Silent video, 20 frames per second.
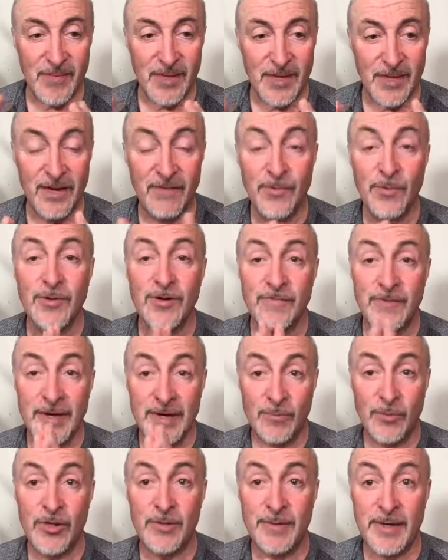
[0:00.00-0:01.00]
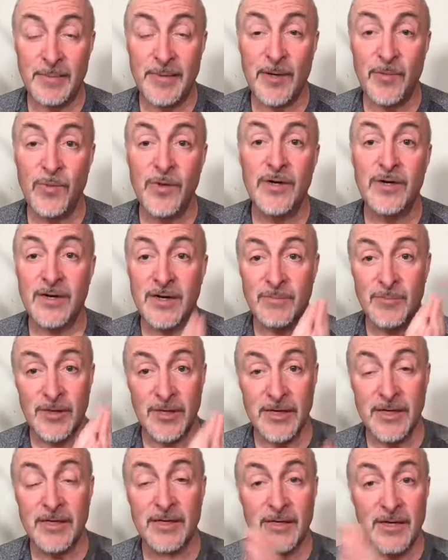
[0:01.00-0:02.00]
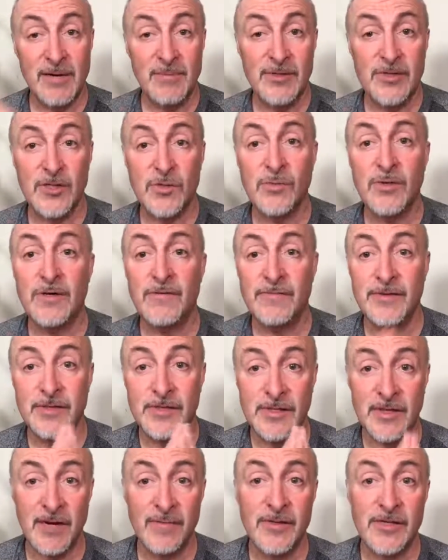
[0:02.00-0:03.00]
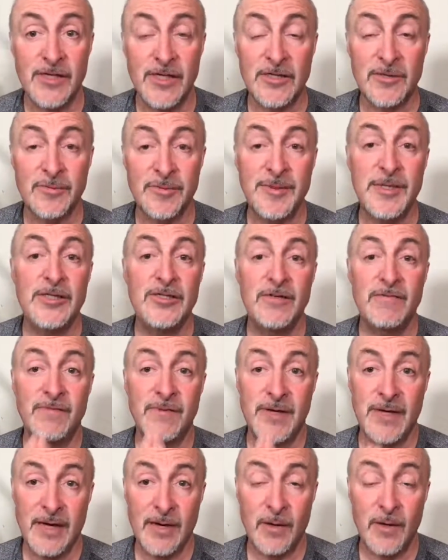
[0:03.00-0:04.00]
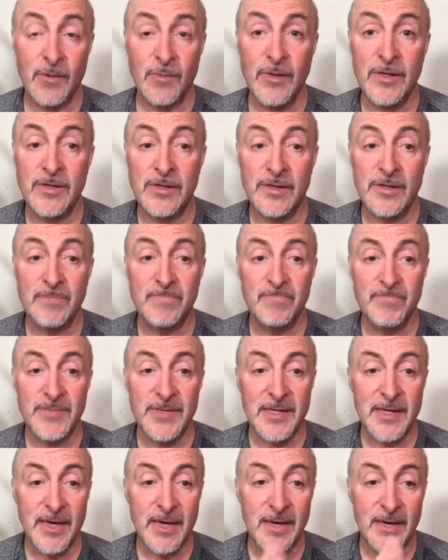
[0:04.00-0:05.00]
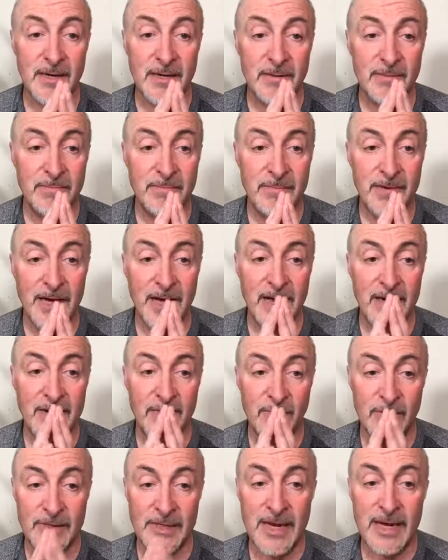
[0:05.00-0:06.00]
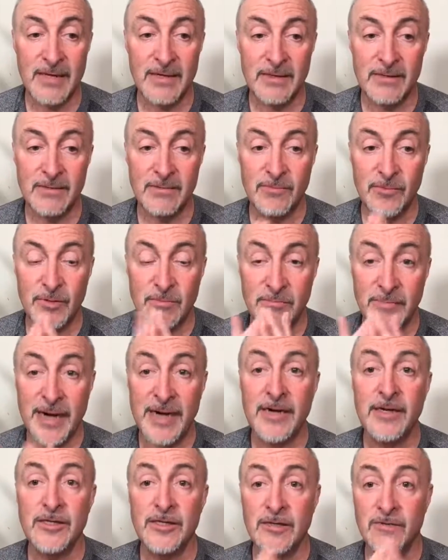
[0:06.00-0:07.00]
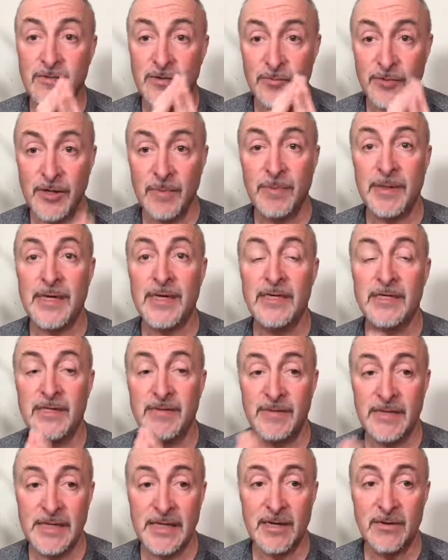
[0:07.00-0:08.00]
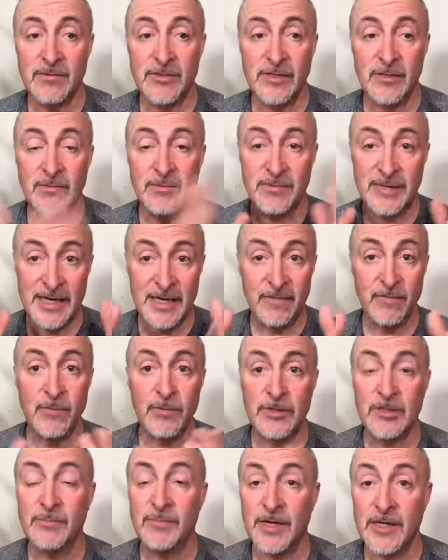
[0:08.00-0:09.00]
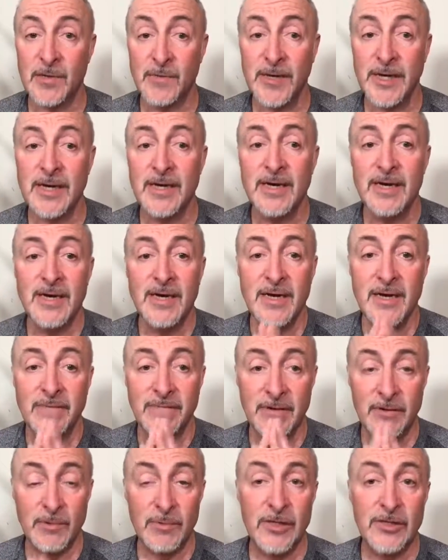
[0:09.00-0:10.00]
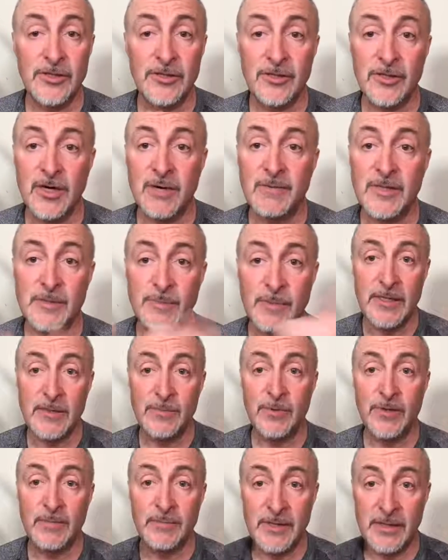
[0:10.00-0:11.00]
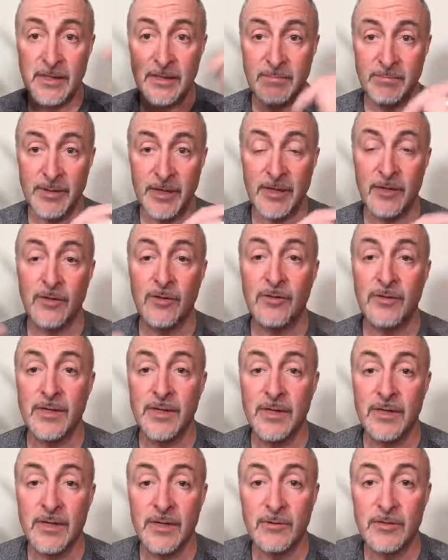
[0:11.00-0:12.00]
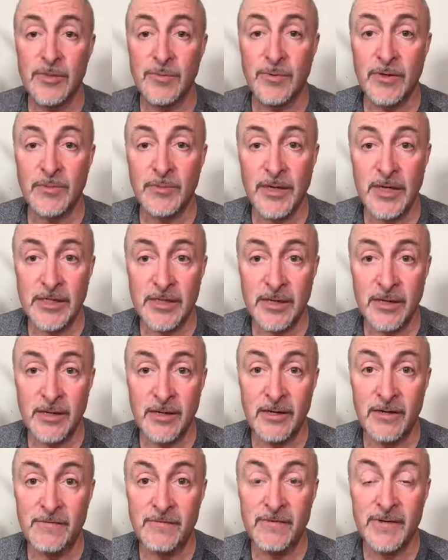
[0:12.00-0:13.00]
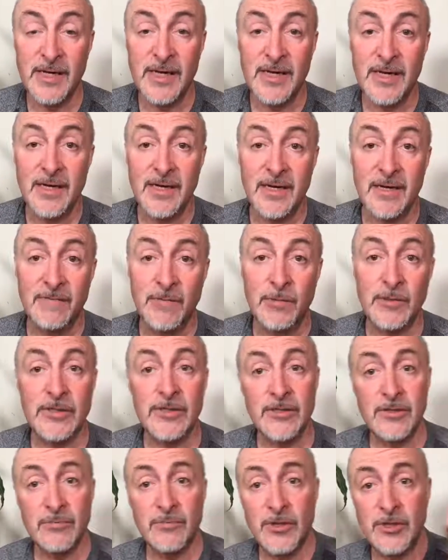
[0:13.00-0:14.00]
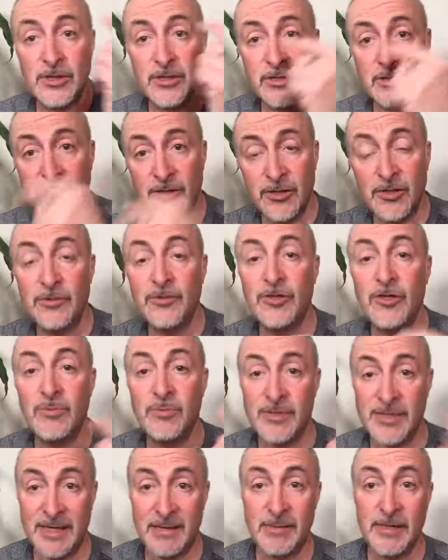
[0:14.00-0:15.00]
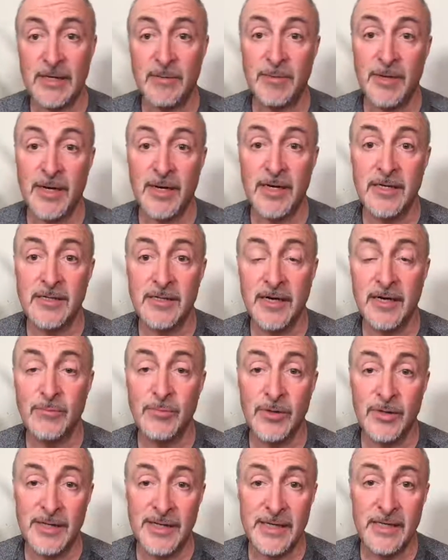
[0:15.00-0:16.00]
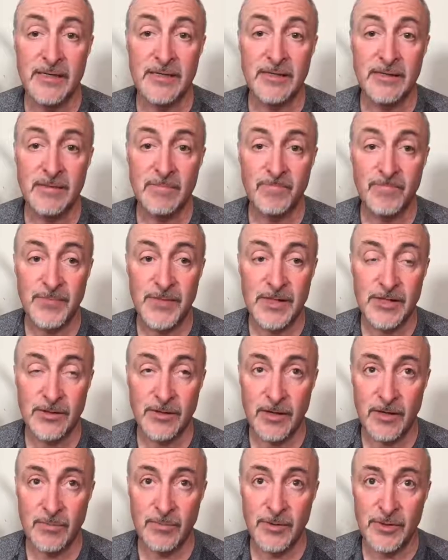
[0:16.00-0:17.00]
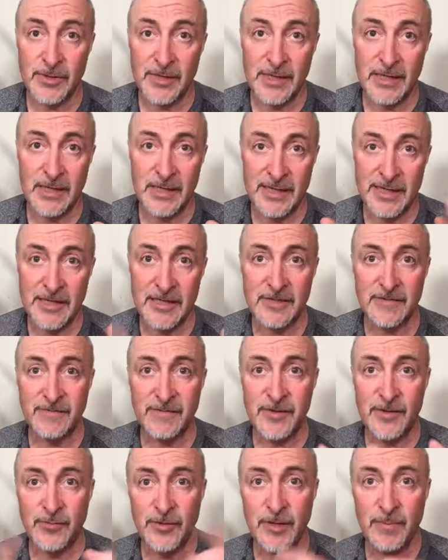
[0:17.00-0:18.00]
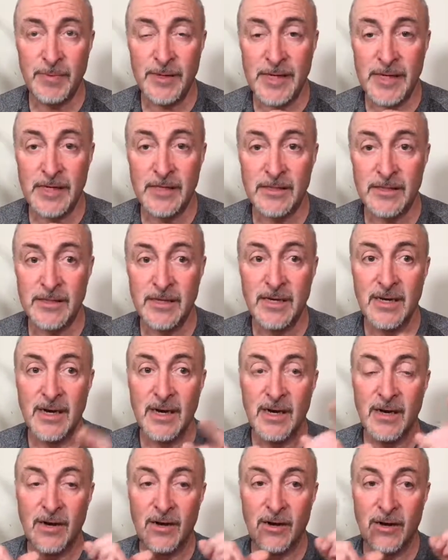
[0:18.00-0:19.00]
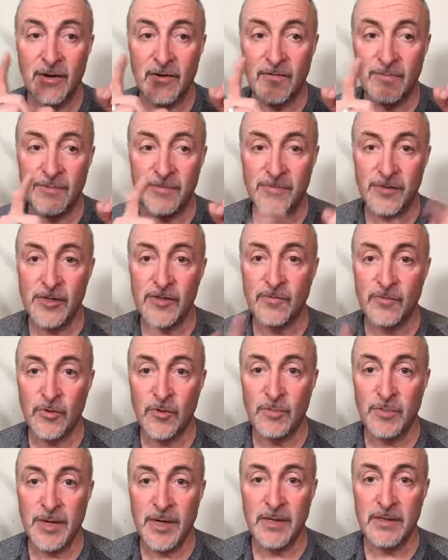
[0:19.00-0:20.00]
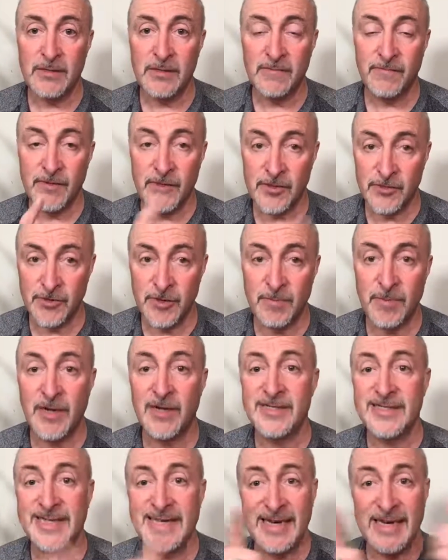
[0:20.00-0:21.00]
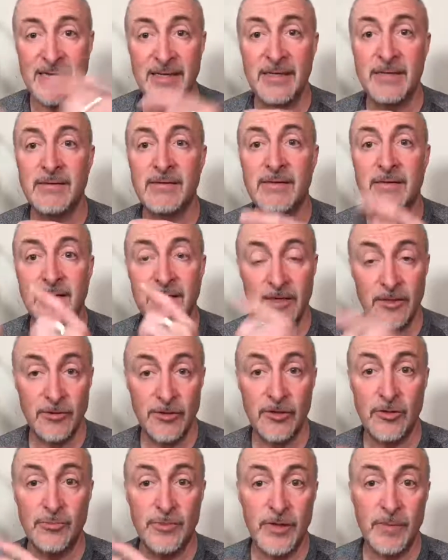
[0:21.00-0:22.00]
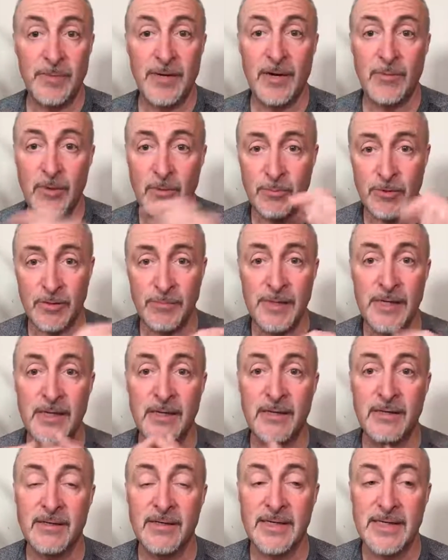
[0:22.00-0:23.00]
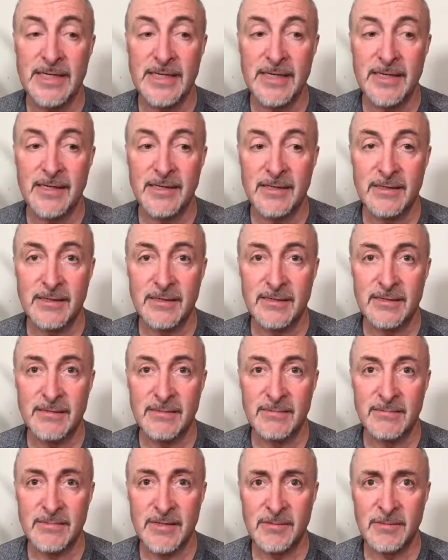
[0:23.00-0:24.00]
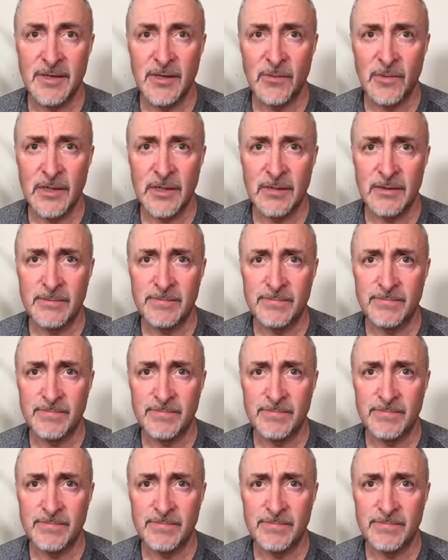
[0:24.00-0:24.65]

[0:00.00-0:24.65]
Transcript: if you want to find out more about my work, I'll put a link in the comments as well for a discovery session with me, so you can find out how I work. Um, and with that, reminders of the replays and everything else. So thank you for watching, by the way. If you have any questions, comments, put them in, in below and I'll respond when I sign off. If you're watching this on YouTube, same thing applies. I'll put links, sorry, I'll put the links for the replays of my first four parts, first three parts in the YouTube replay. I won't put them here. Maybe I will.